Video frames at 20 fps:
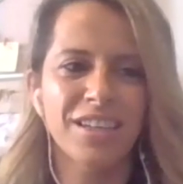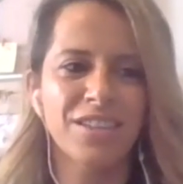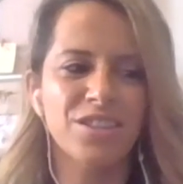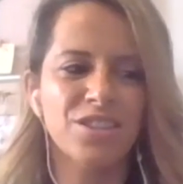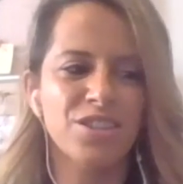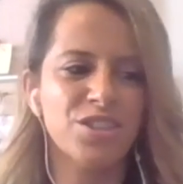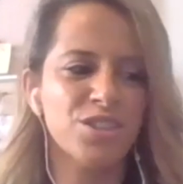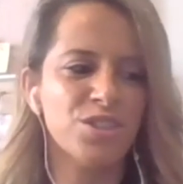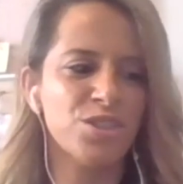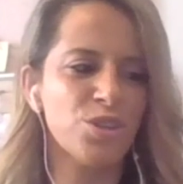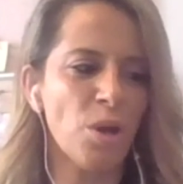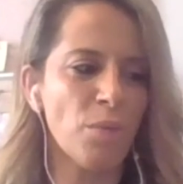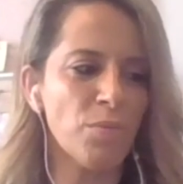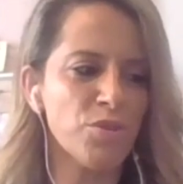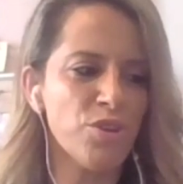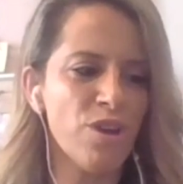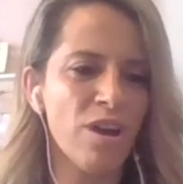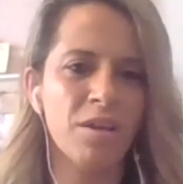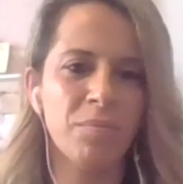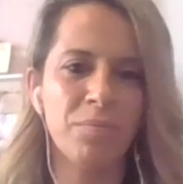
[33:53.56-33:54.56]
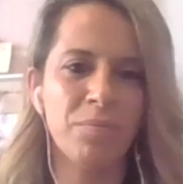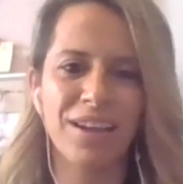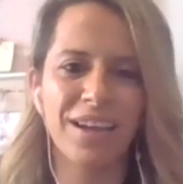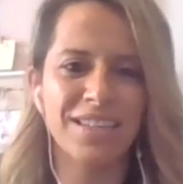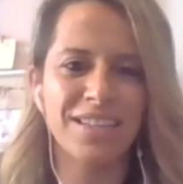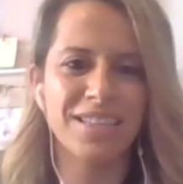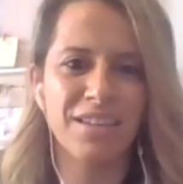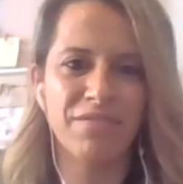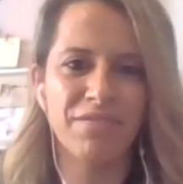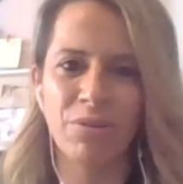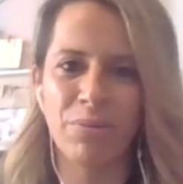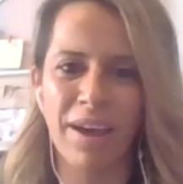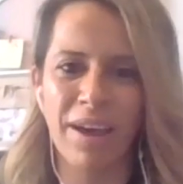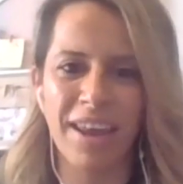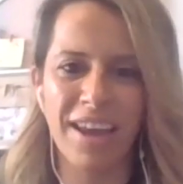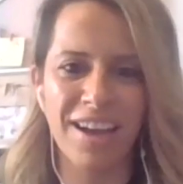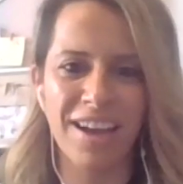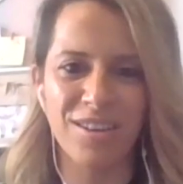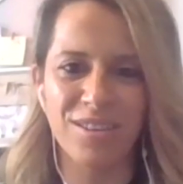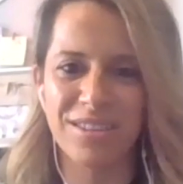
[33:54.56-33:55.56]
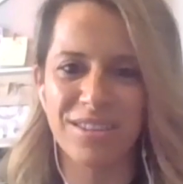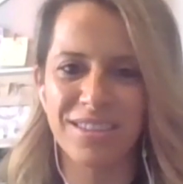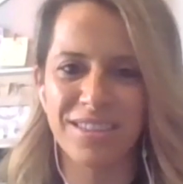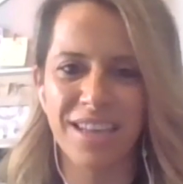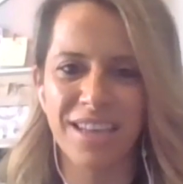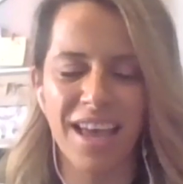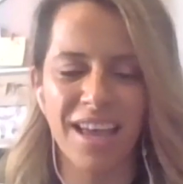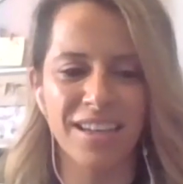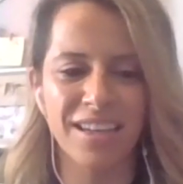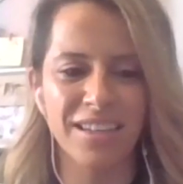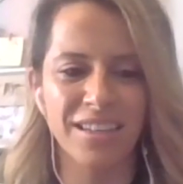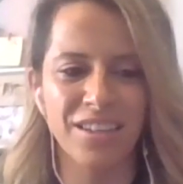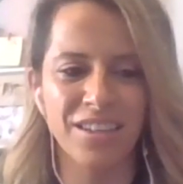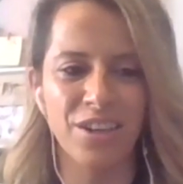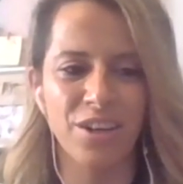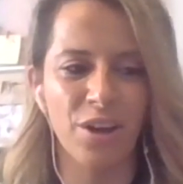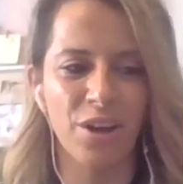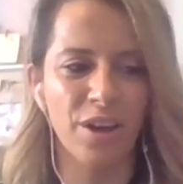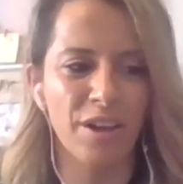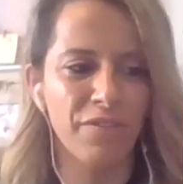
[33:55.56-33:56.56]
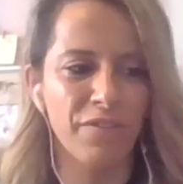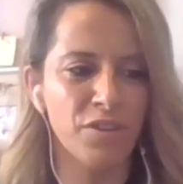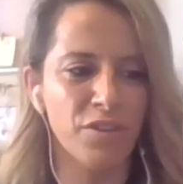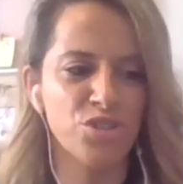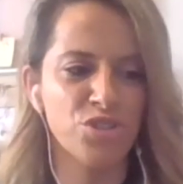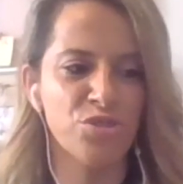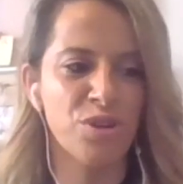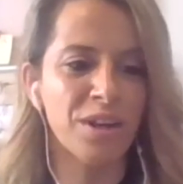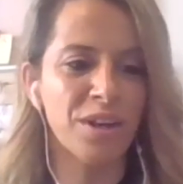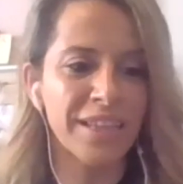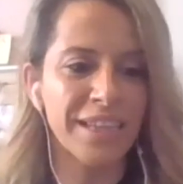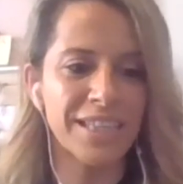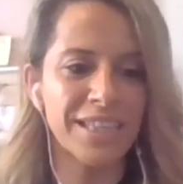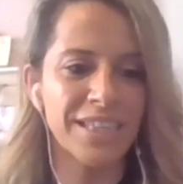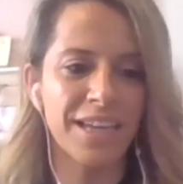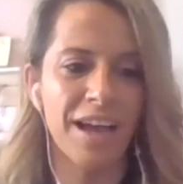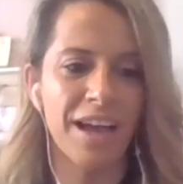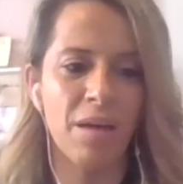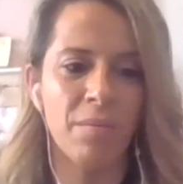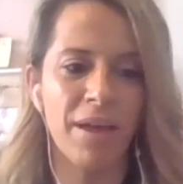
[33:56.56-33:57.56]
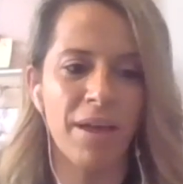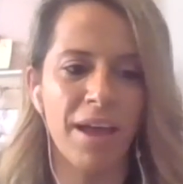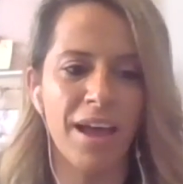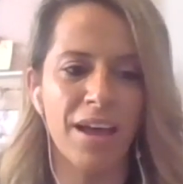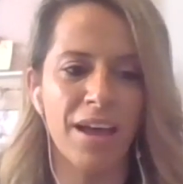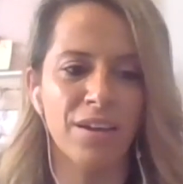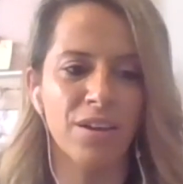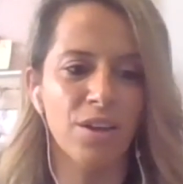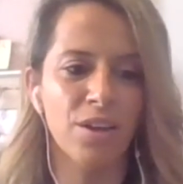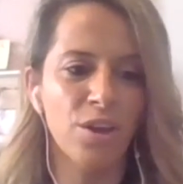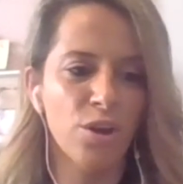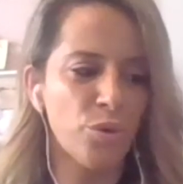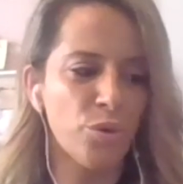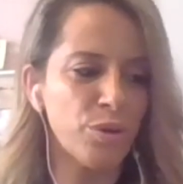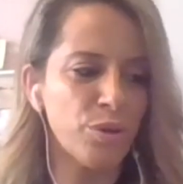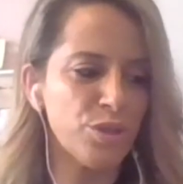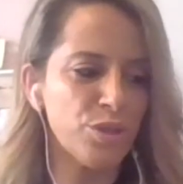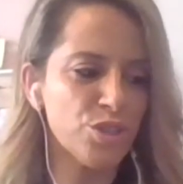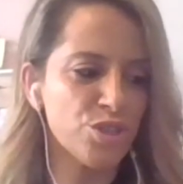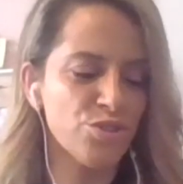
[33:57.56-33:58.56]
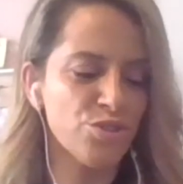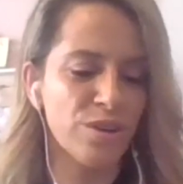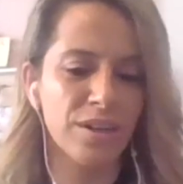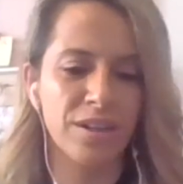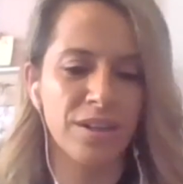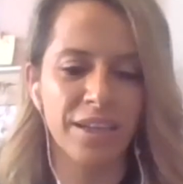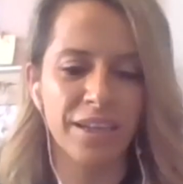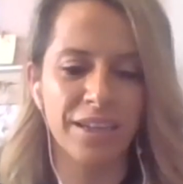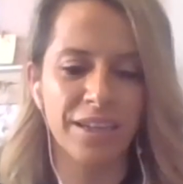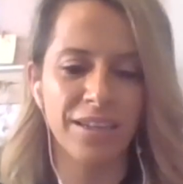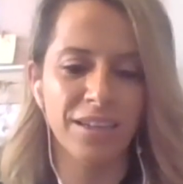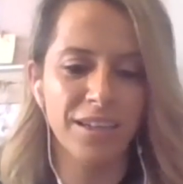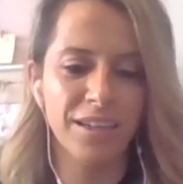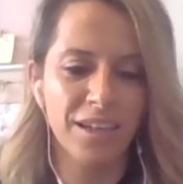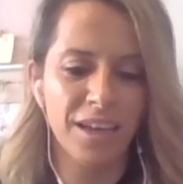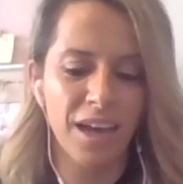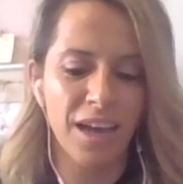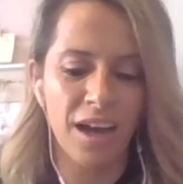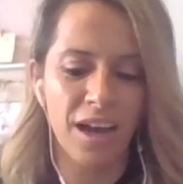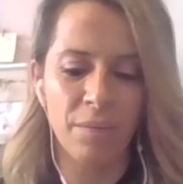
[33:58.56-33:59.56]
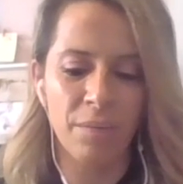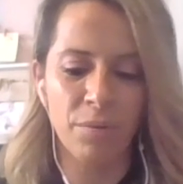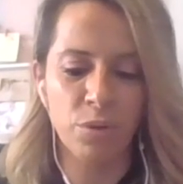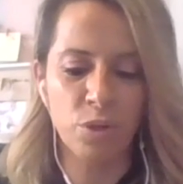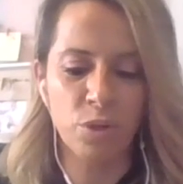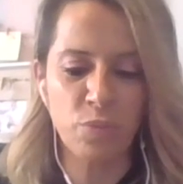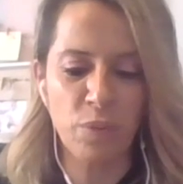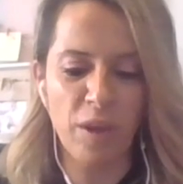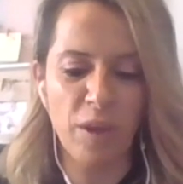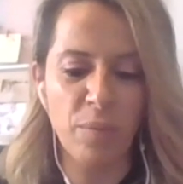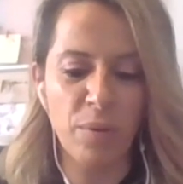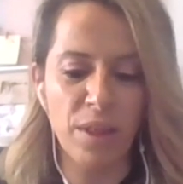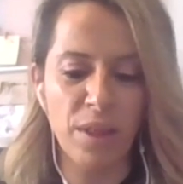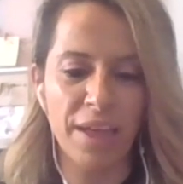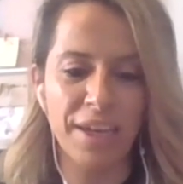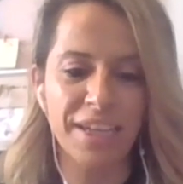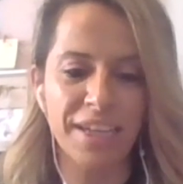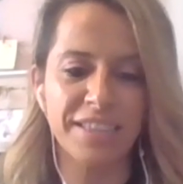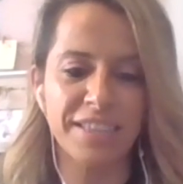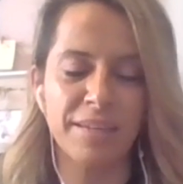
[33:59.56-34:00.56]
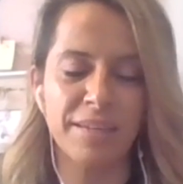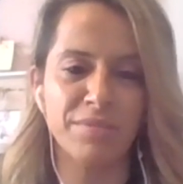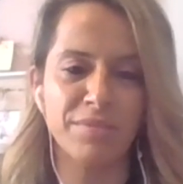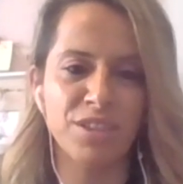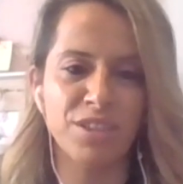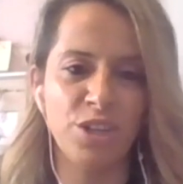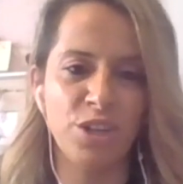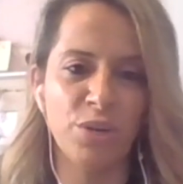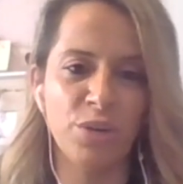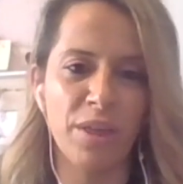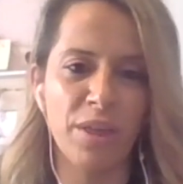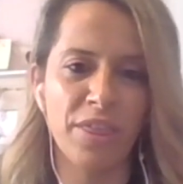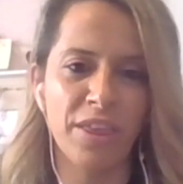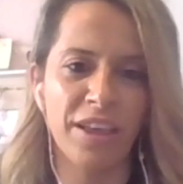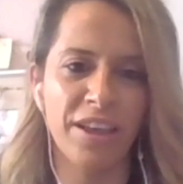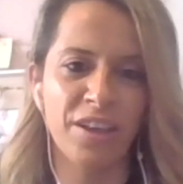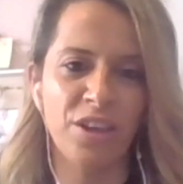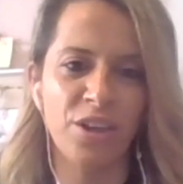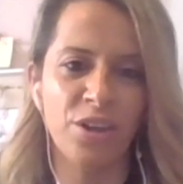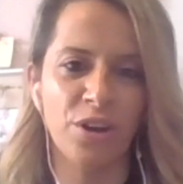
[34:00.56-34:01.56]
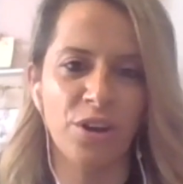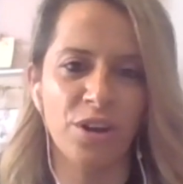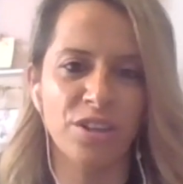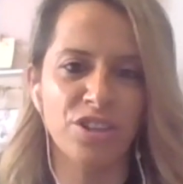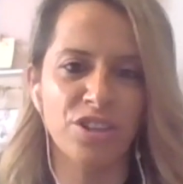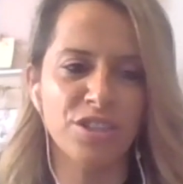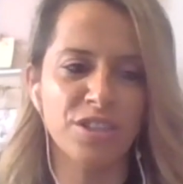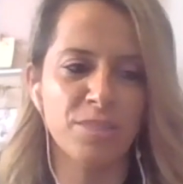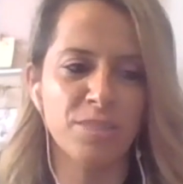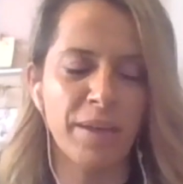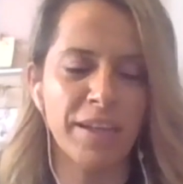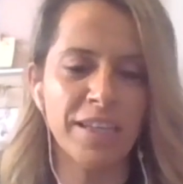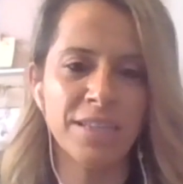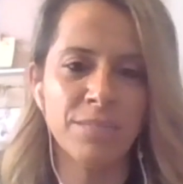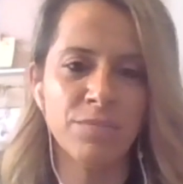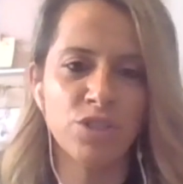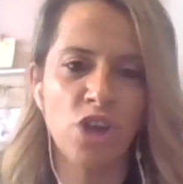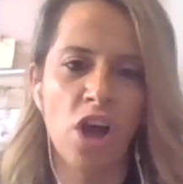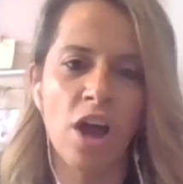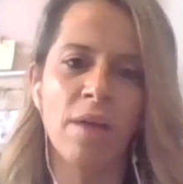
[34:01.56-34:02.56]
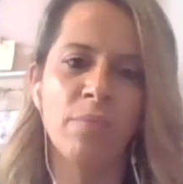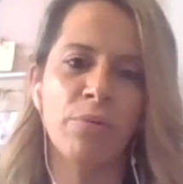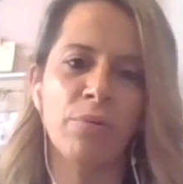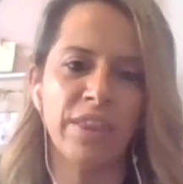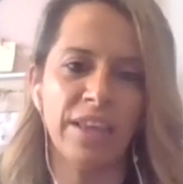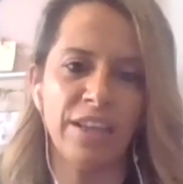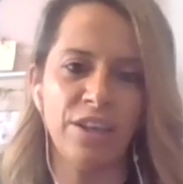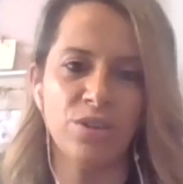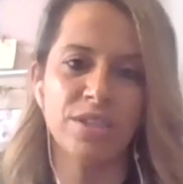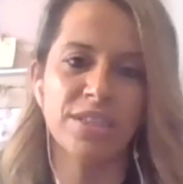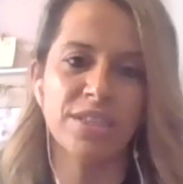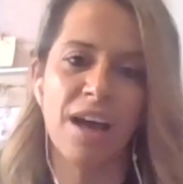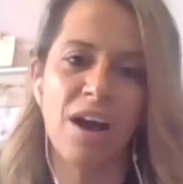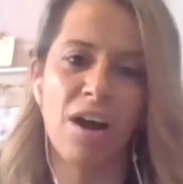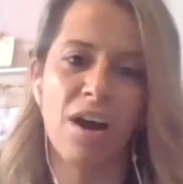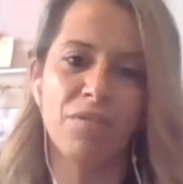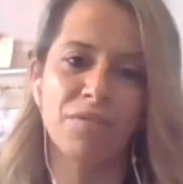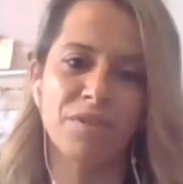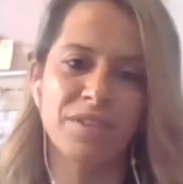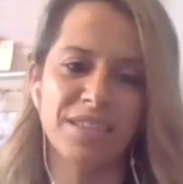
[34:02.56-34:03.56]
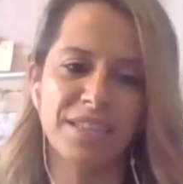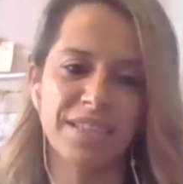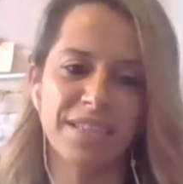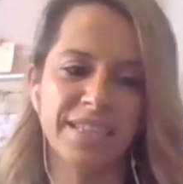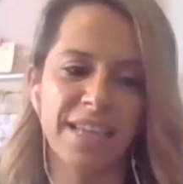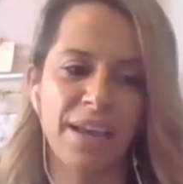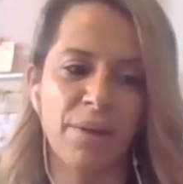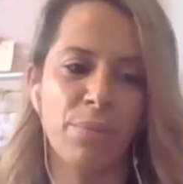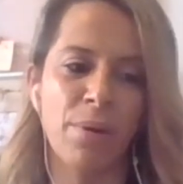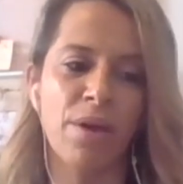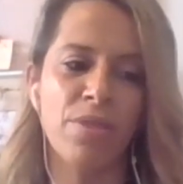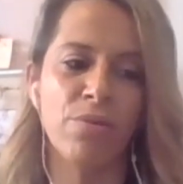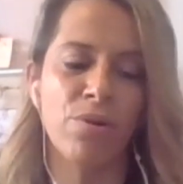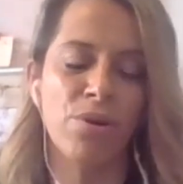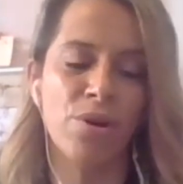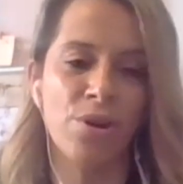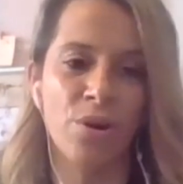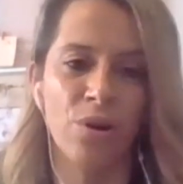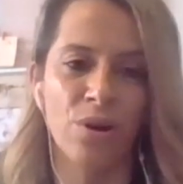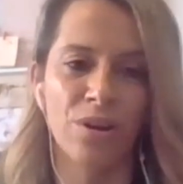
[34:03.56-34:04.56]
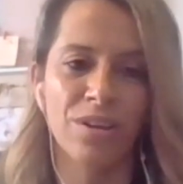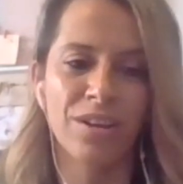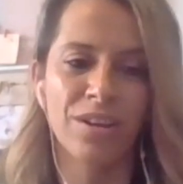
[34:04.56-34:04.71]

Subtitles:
Stop trying to please everyone else. And, if you're struggling to come out, or you're struggling because people aren't accepting you, I think, just spend some time within yourself and to see whether or not,